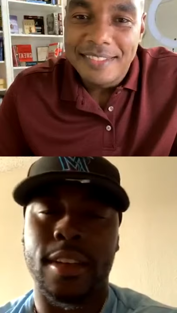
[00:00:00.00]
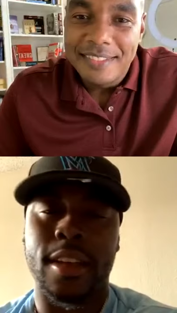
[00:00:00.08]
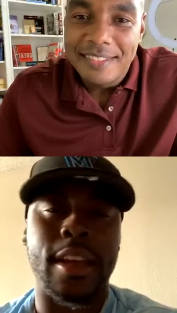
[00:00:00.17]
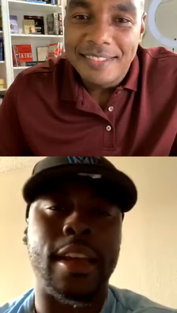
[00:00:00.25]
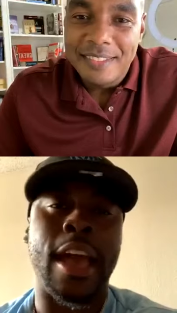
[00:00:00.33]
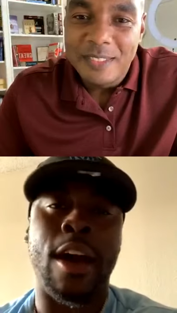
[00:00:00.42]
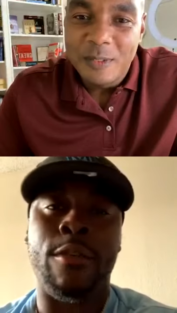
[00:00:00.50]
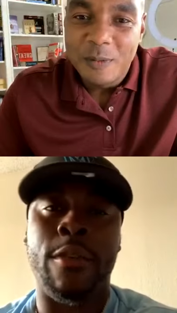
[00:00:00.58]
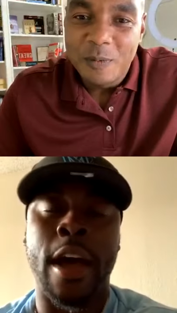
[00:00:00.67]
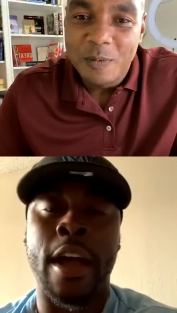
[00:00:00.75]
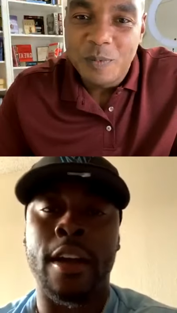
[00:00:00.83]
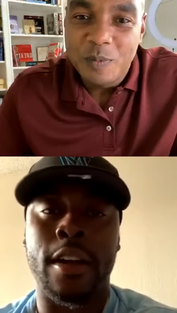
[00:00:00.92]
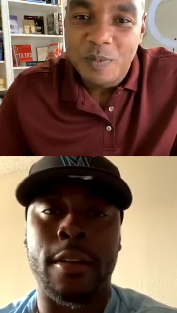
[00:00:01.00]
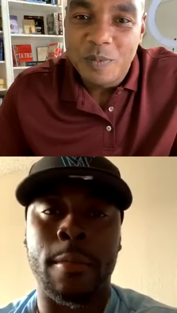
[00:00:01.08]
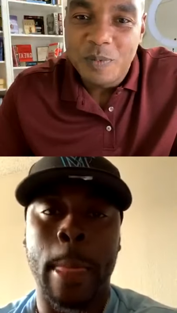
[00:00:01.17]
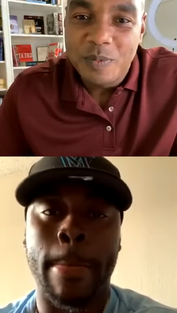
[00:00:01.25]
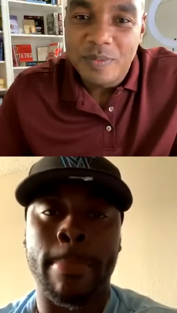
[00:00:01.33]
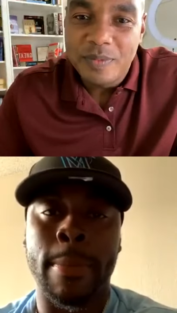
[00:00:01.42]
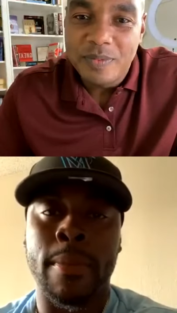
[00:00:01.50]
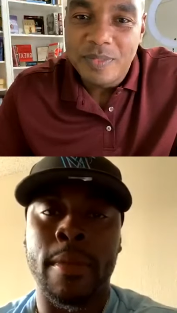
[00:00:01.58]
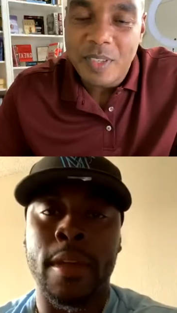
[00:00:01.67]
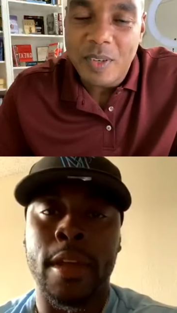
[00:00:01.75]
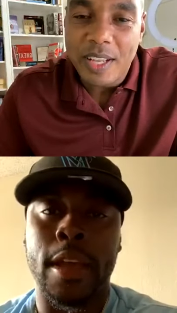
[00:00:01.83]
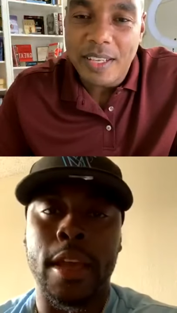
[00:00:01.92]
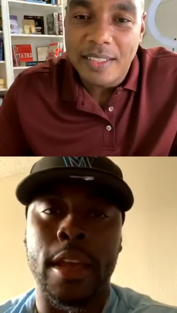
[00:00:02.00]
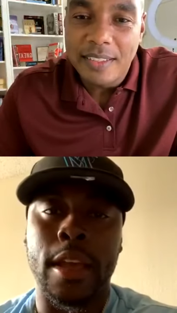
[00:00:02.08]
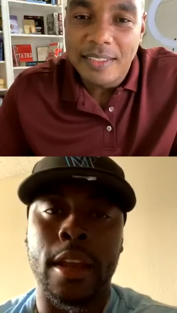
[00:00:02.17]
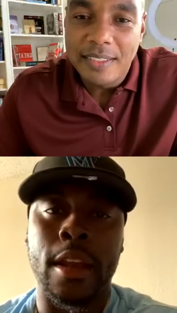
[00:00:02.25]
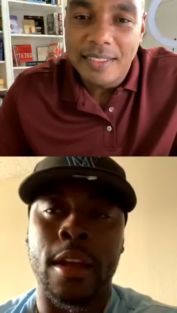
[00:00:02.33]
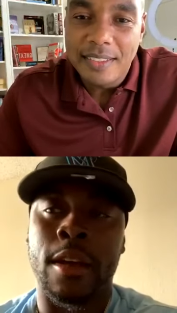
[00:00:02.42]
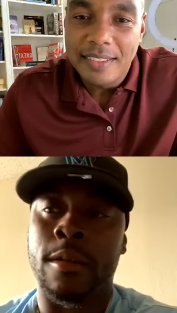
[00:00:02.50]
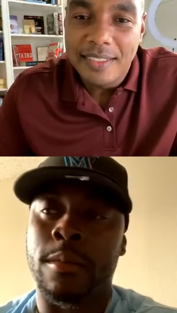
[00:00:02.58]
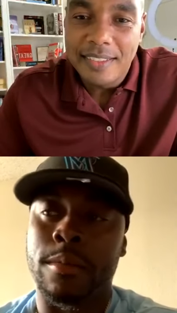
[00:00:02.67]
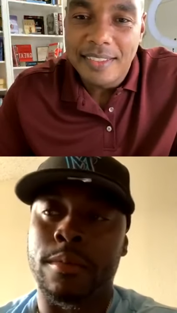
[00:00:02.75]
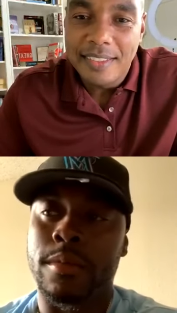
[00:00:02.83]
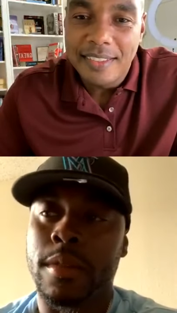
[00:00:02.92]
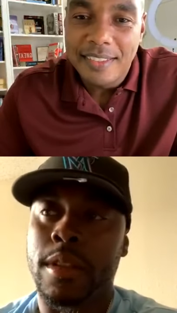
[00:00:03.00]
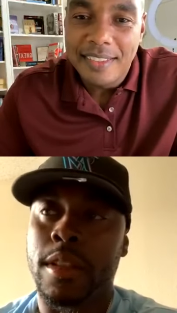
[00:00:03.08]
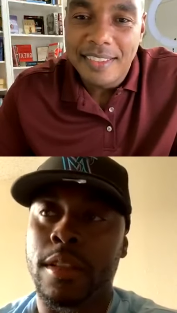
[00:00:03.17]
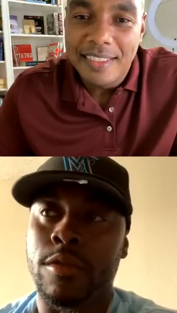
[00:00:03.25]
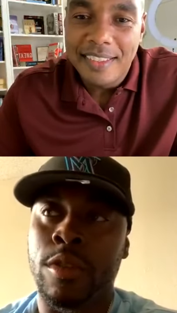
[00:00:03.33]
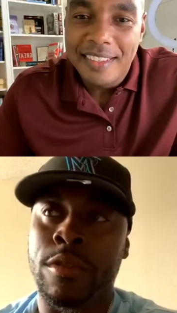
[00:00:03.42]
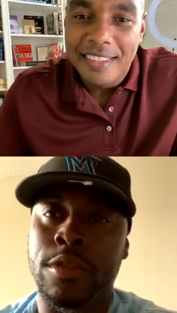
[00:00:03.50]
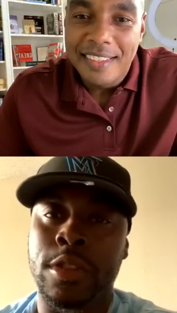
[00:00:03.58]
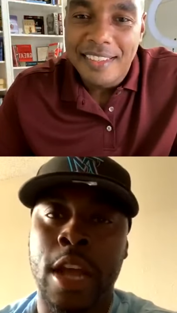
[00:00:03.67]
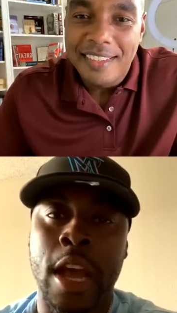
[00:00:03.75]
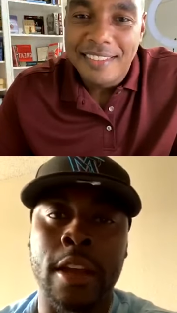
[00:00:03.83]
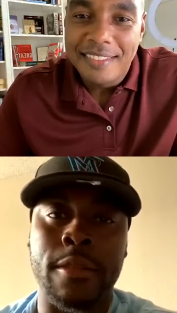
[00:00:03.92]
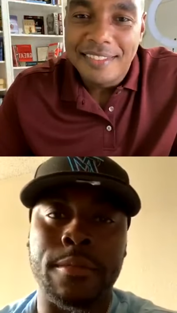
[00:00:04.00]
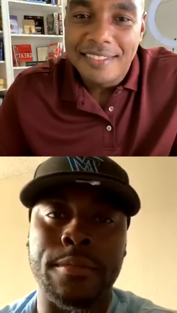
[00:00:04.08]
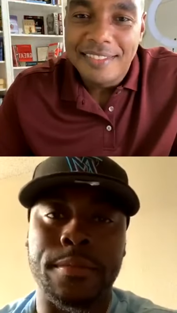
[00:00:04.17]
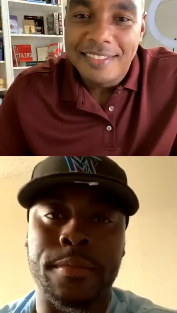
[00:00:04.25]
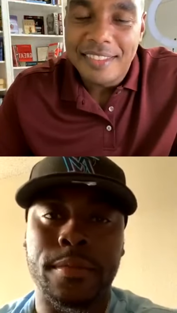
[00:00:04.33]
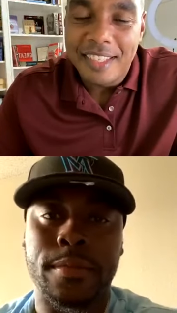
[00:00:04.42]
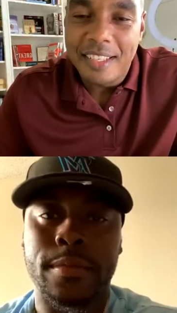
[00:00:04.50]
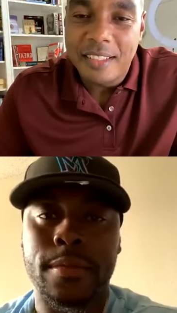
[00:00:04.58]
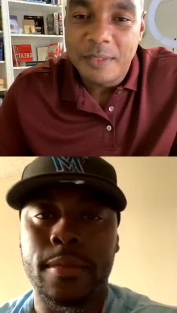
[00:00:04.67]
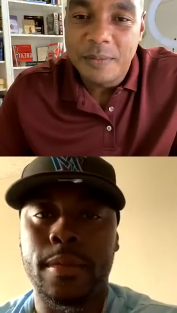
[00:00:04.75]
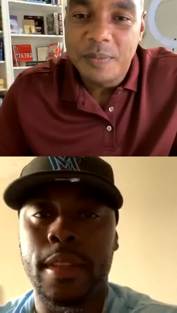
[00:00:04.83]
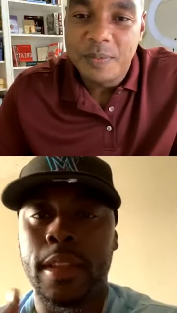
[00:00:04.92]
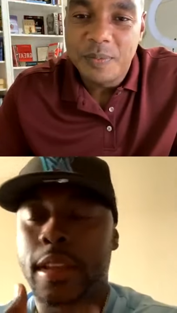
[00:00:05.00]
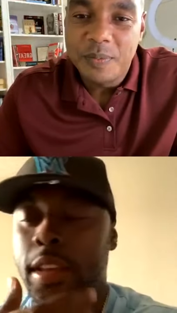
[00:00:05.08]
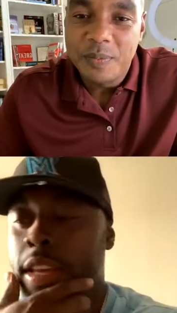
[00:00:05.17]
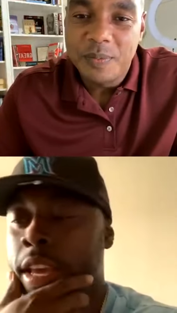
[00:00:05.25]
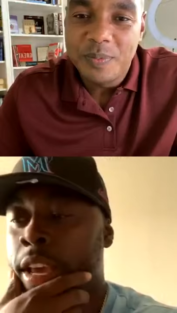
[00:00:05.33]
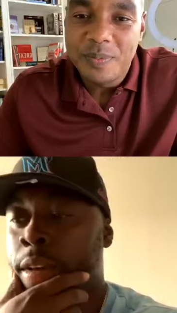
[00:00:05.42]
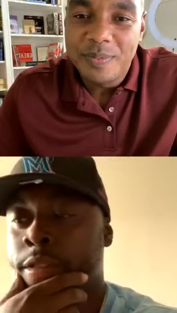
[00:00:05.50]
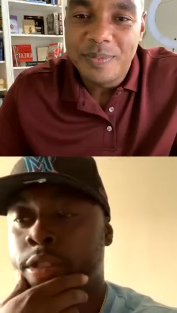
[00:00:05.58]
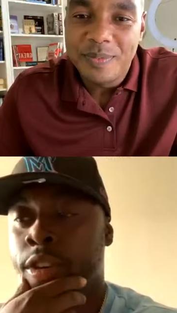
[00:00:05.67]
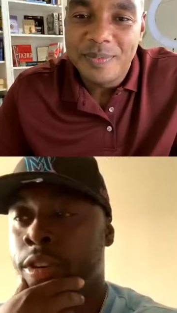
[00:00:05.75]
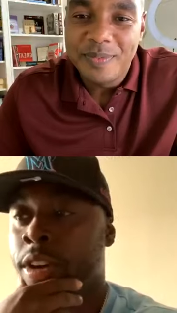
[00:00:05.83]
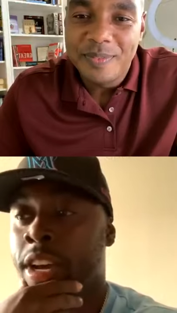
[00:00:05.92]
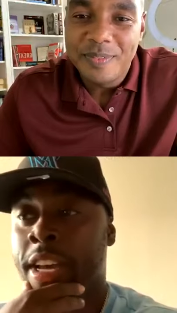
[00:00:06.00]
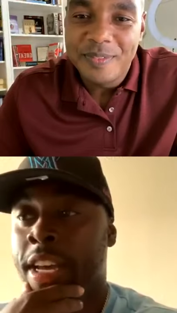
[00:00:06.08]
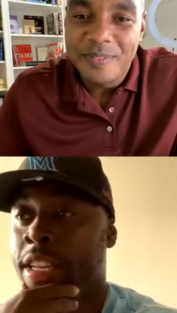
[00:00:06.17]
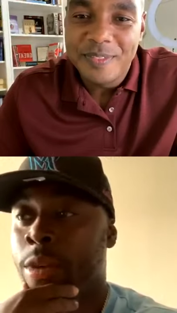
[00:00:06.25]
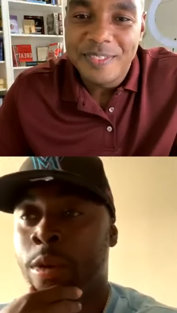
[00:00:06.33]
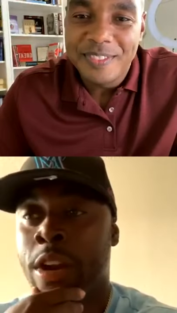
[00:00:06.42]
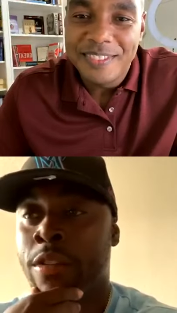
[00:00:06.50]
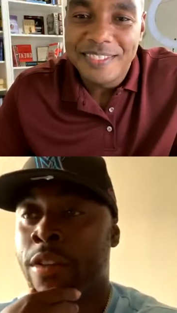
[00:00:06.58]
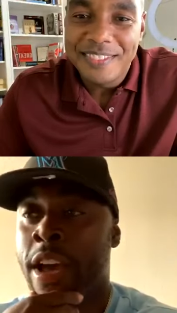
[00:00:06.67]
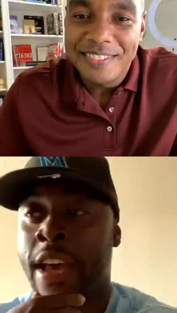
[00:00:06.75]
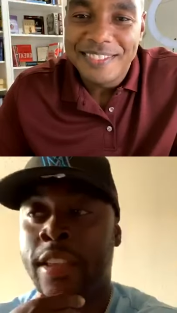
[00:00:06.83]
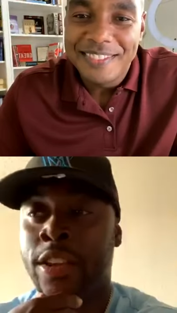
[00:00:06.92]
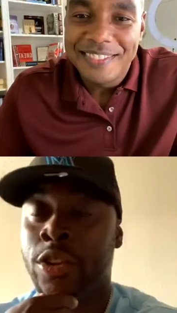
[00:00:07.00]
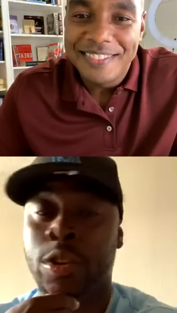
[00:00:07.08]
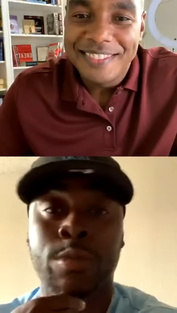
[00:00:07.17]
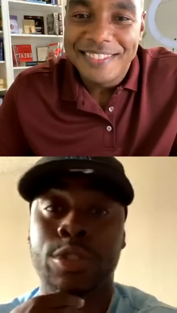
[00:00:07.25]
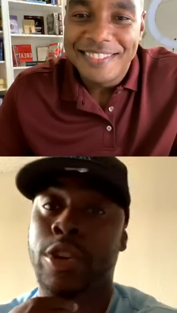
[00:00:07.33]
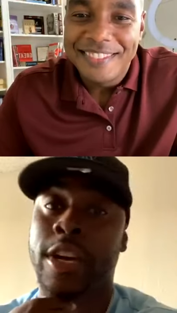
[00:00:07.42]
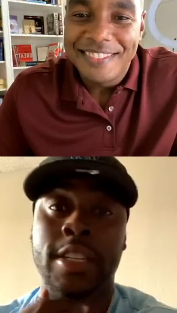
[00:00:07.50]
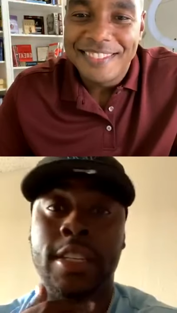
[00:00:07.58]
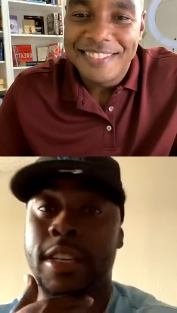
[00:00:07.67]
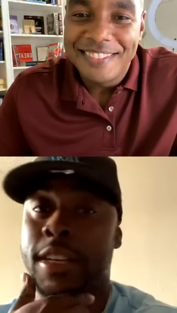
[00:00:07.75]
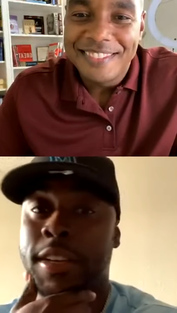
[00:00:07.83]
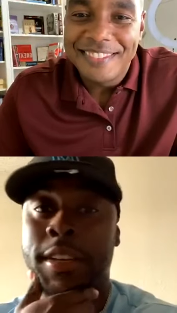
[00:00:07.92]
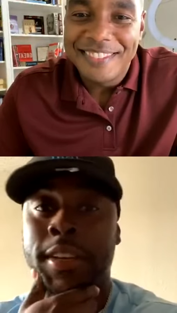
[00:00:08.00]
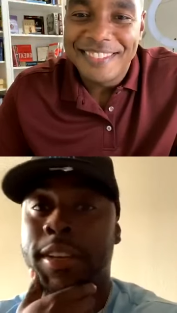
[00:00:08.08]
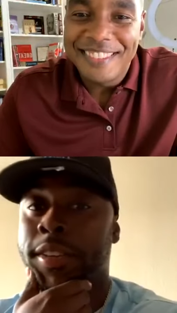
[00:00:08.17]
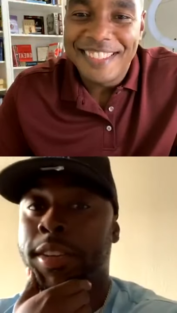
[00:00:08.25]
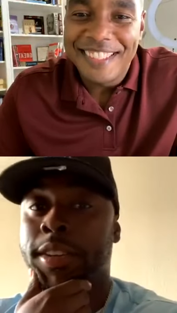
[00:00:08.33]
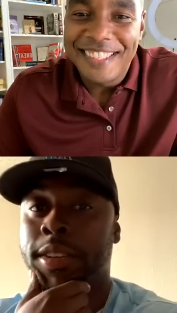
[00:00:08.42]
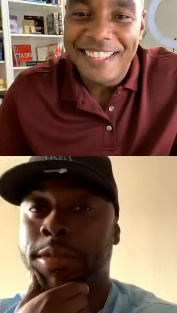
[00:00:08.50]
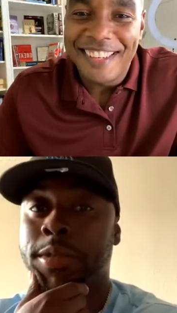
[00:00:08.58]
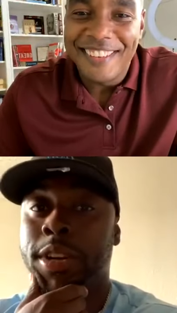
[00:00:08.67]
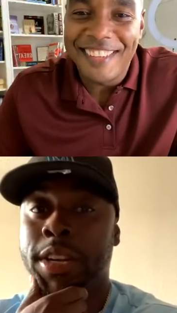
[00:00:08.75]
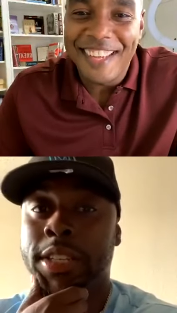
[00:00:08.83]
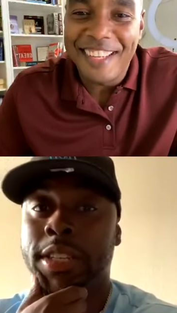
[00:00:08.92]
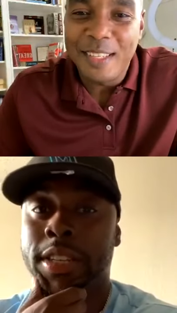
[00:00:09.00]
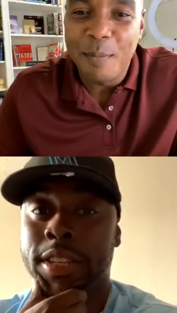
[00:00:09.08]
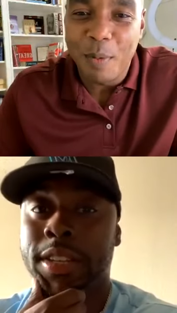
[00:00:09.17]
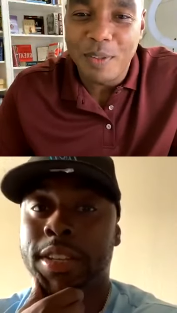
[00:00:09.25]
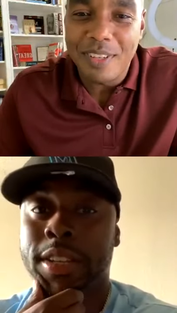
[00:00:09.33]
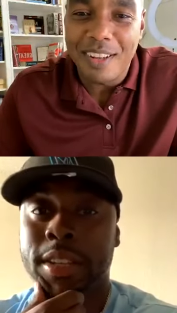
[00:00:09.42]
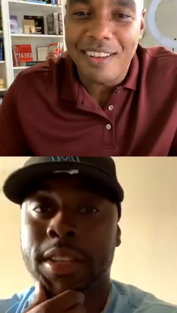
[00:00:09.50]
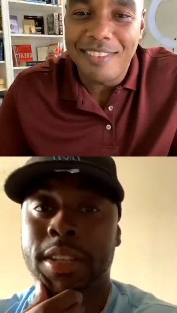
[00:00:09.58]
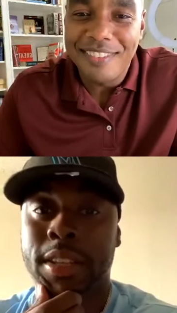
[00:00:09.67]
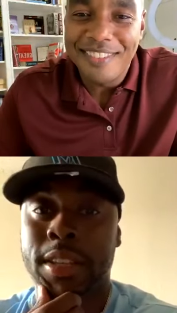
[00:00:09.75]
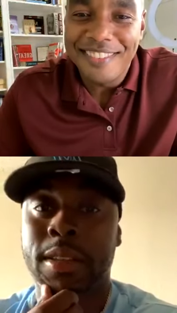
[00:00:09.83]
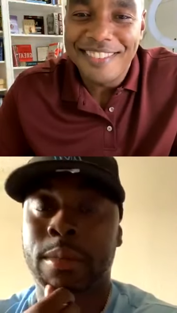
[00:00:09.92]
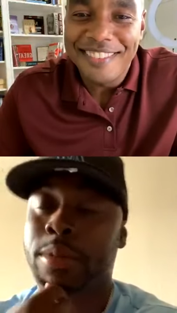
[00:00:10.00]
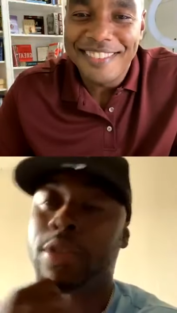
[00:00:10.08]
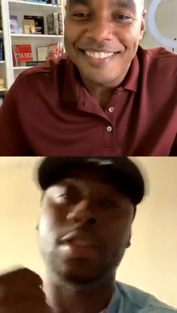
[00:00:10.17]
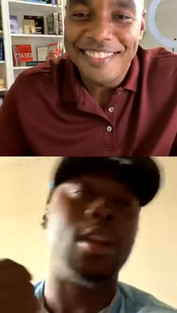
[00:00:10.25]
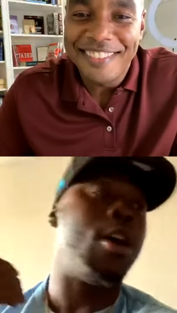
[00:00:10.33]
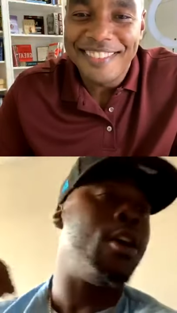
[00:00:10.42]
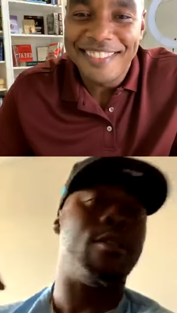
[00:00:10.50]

Speaker 1: Cal Fire. Okay. In, um, Riverside. Uh huh. Yeah, so I, I, did whatever I had to do. It was crazy. It was okay, crazy. you pulled it off. Pulled it off.